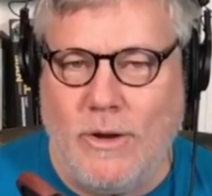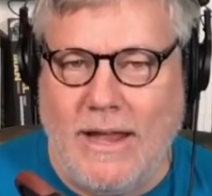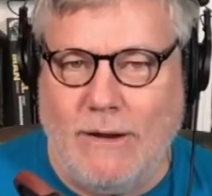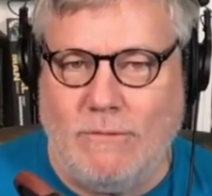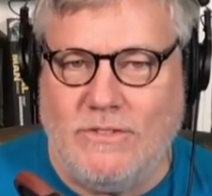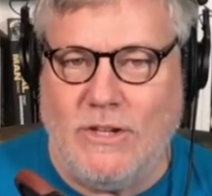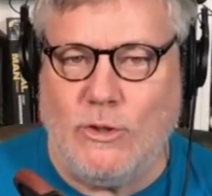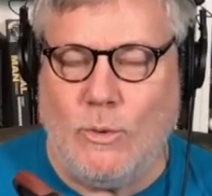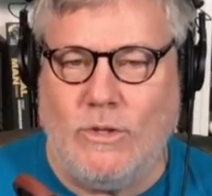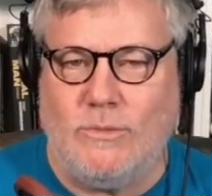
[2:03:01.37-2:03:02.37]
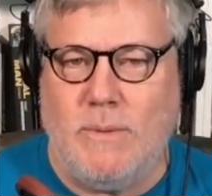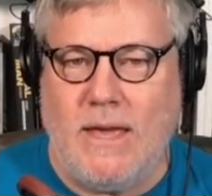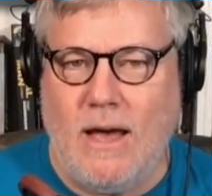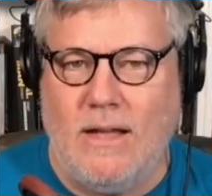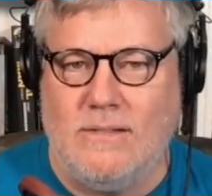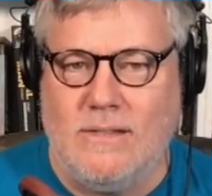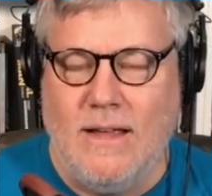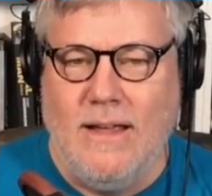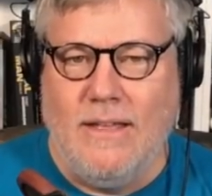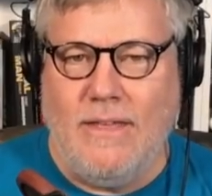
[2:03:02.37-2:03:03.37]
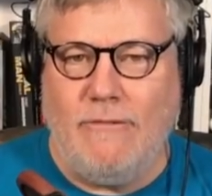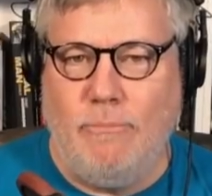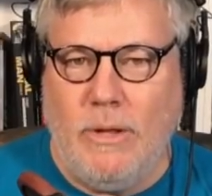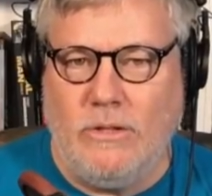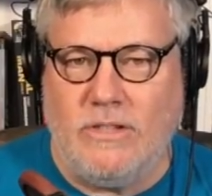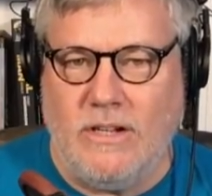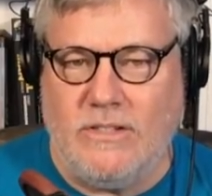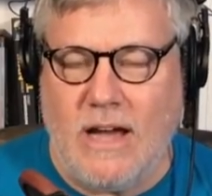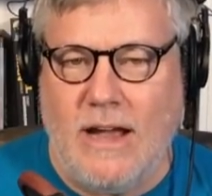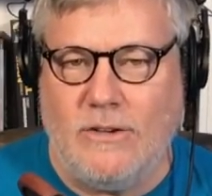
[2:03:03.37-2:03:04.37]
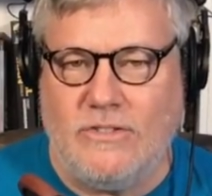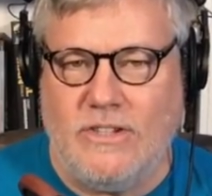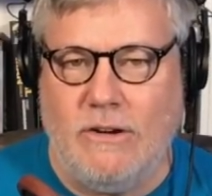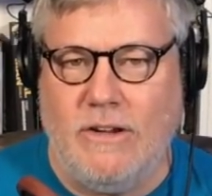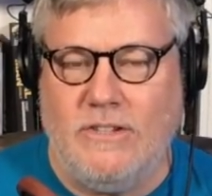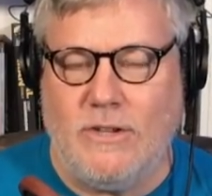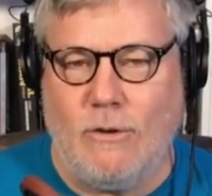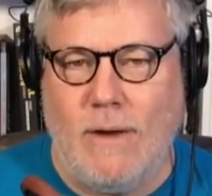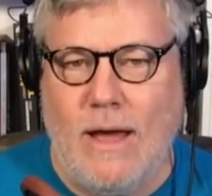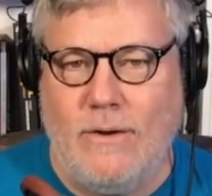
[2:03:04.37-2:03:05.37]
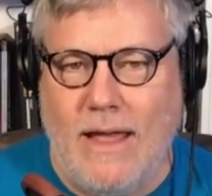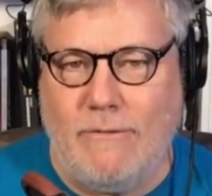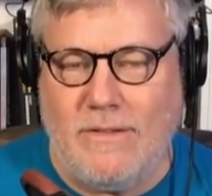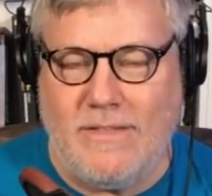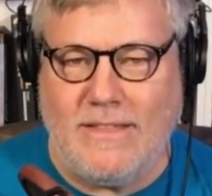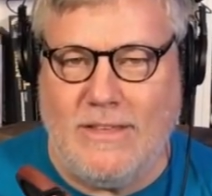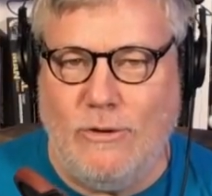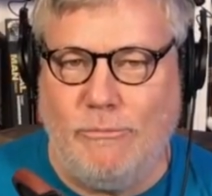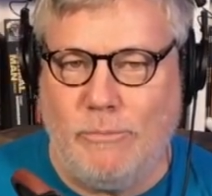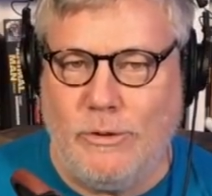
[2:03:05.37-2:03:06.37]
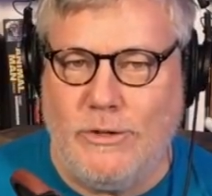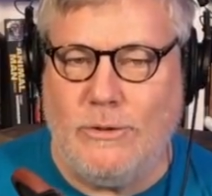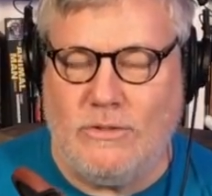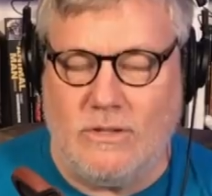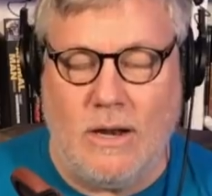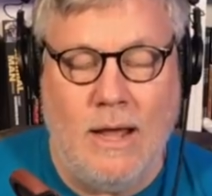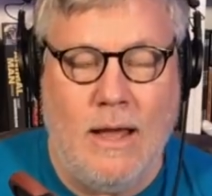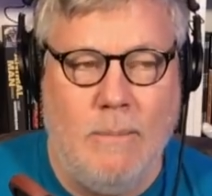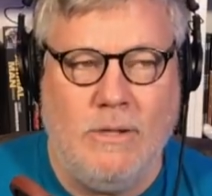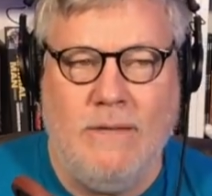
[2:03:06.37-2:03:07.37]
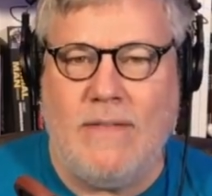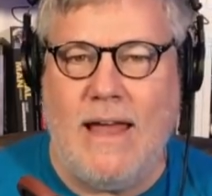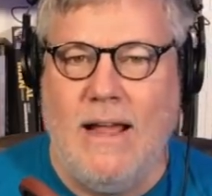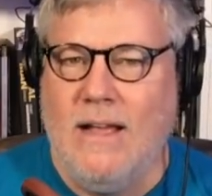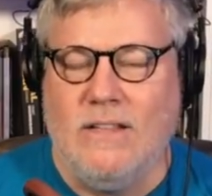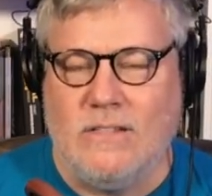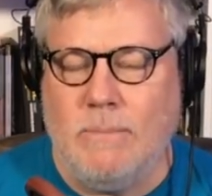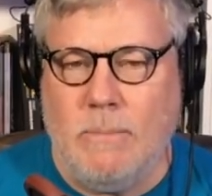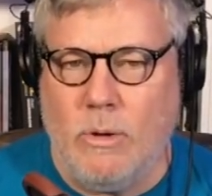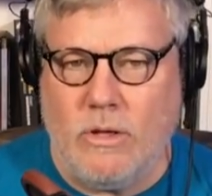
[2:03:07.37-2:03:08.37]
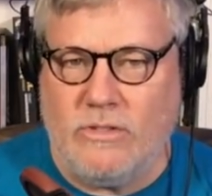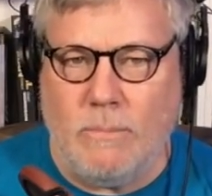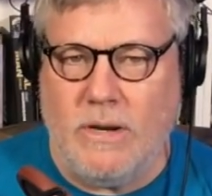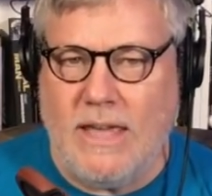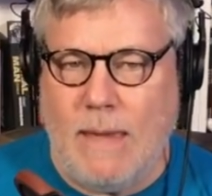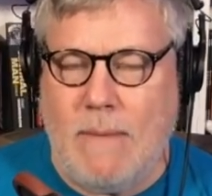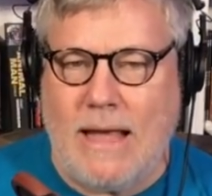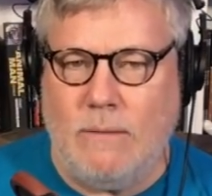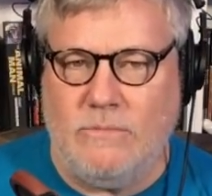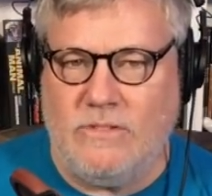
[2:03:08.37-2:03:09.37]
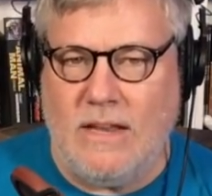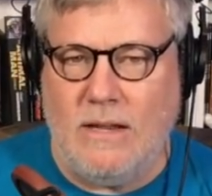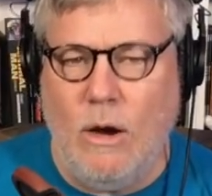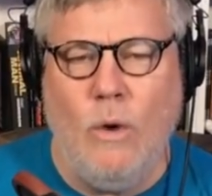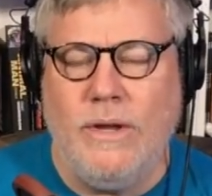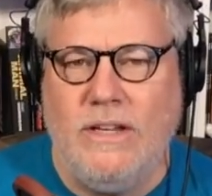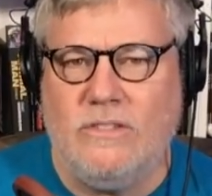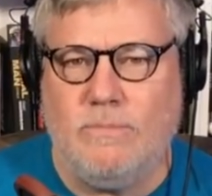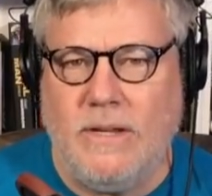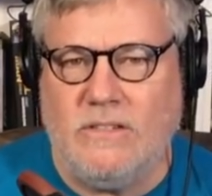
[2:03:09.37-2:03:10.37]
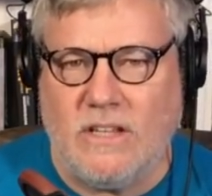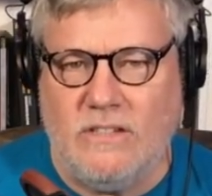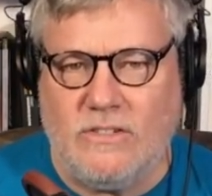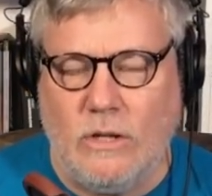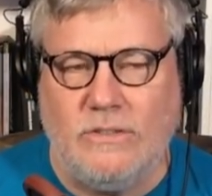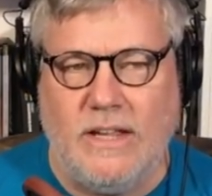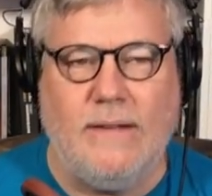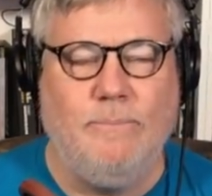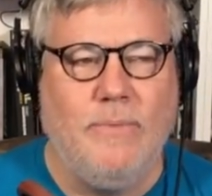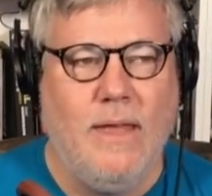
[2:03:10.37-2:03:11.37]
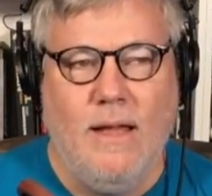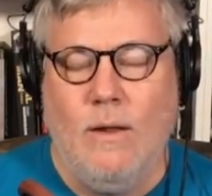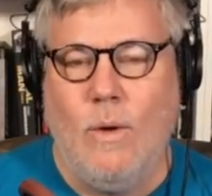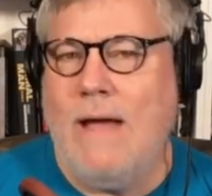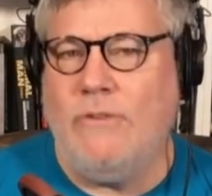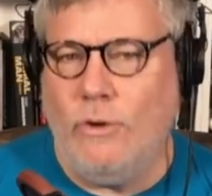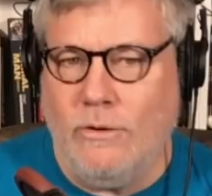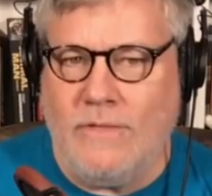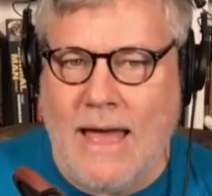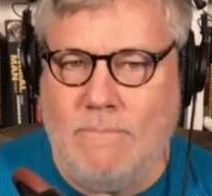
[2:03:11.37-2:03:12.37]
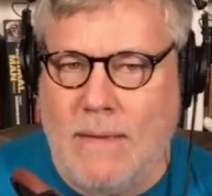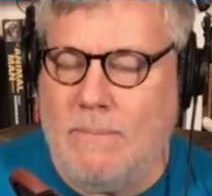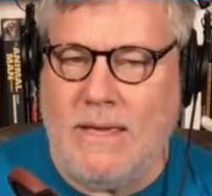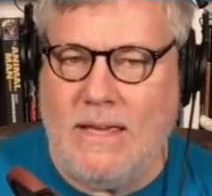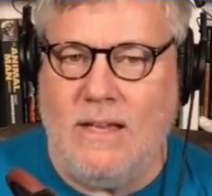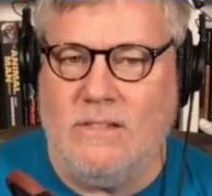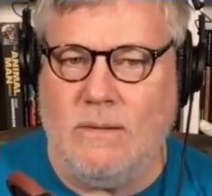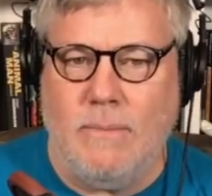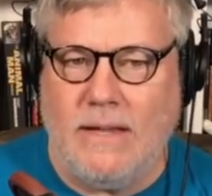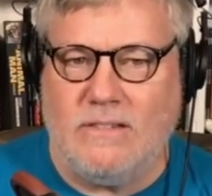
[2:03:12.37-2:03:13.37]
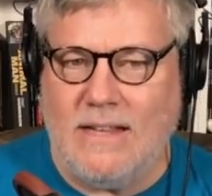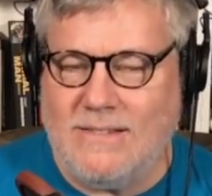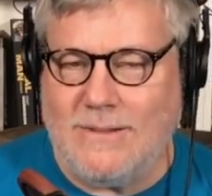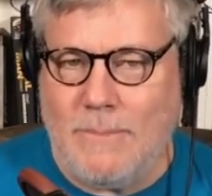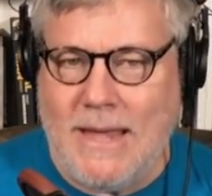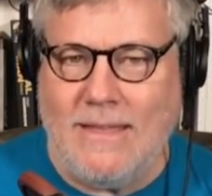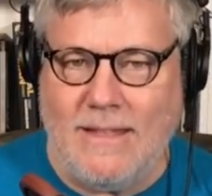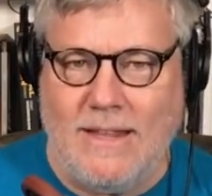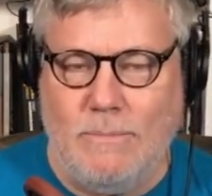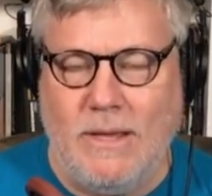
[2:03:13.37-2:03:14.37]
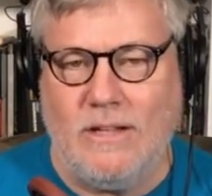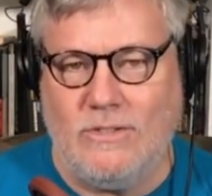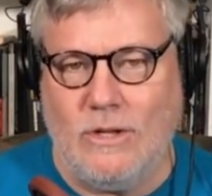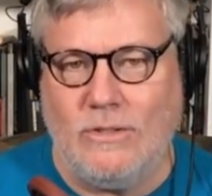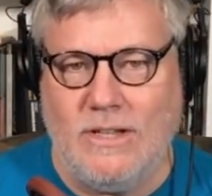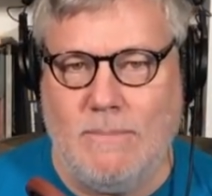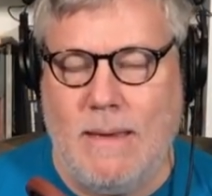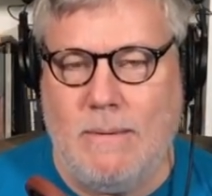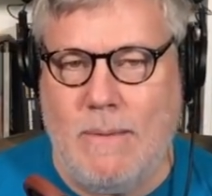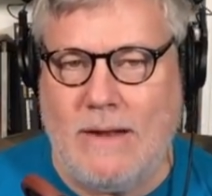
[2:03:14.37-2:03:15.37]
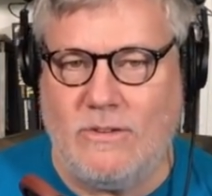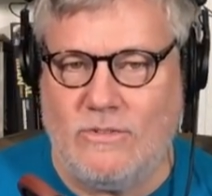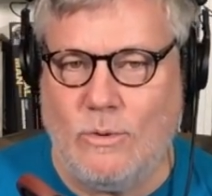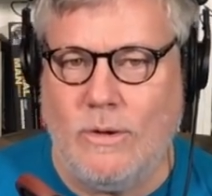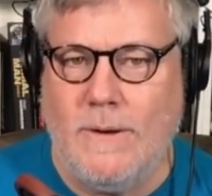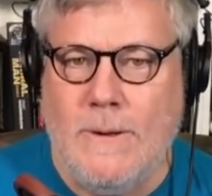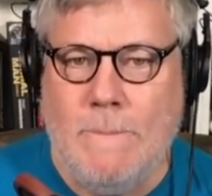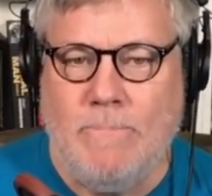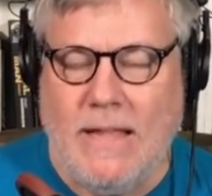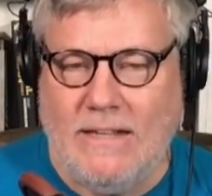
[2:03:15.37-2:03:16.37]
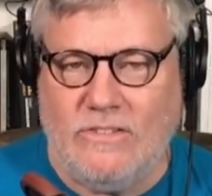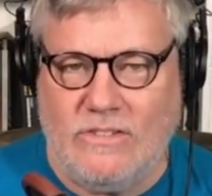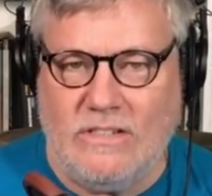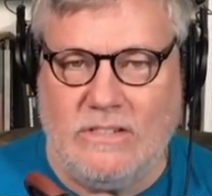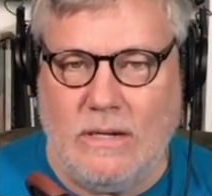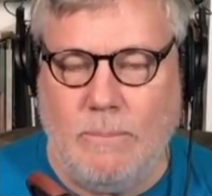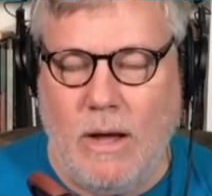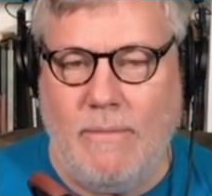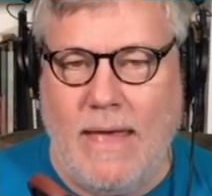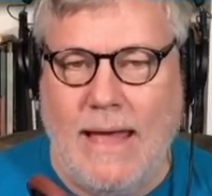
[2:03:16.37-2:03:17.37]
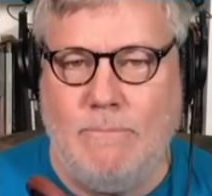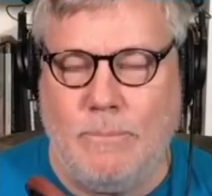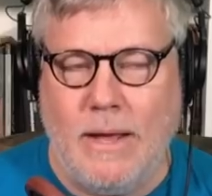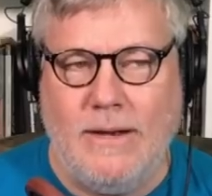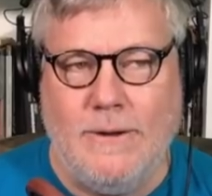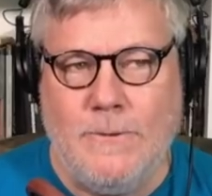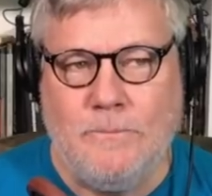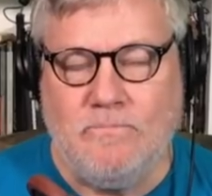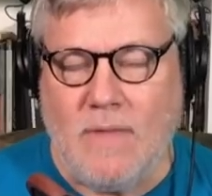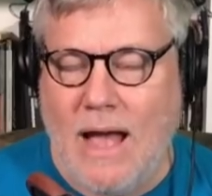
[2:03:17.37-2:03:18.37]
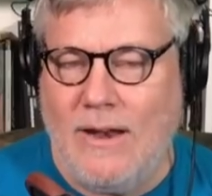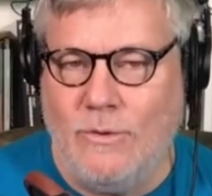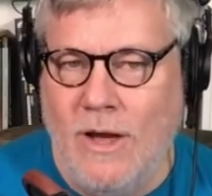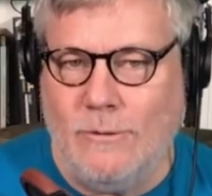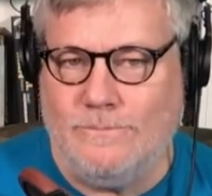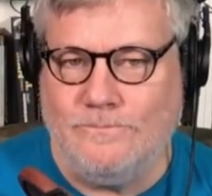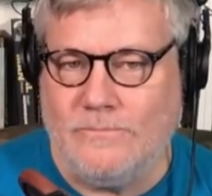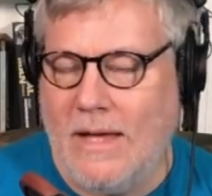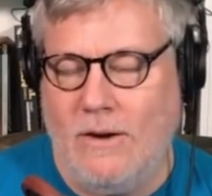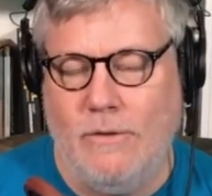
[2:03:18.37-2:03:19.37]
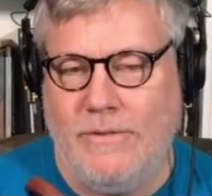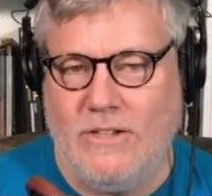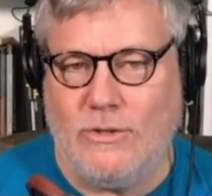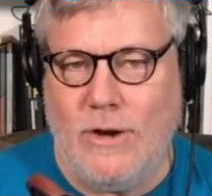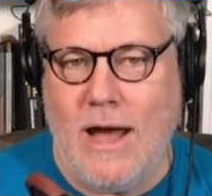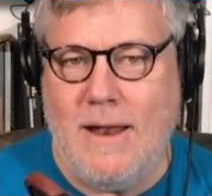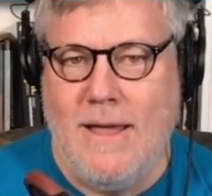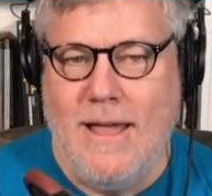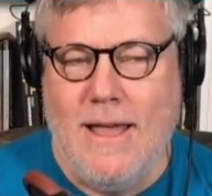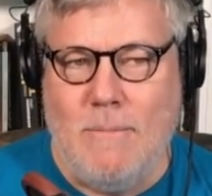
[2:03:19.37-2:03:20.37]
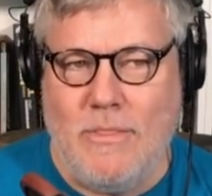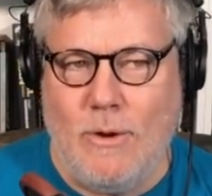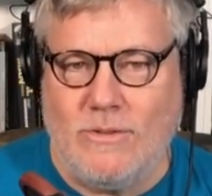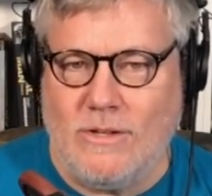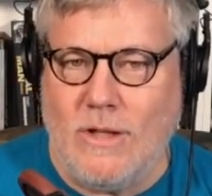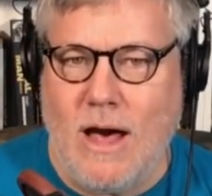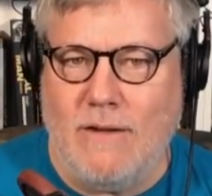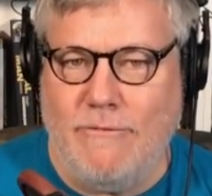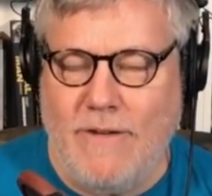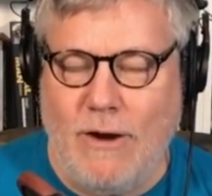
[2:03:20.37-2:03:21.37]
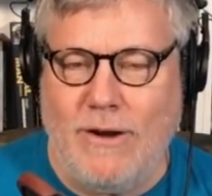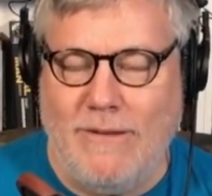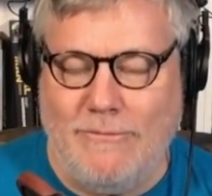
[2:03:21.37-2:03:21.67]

getting residuals because they've built an entire series around everything that you've produced. And I, I believe that. Some people, somebody came back and said, oh, he's, he's consulting. Well, I haven't heard that. Maybe he is. It makes sense to me that he'd be consulting. Maybe Patrick Stewart insisted upon that, but I don't know. I don't know if he is or not. But there was a lot of very,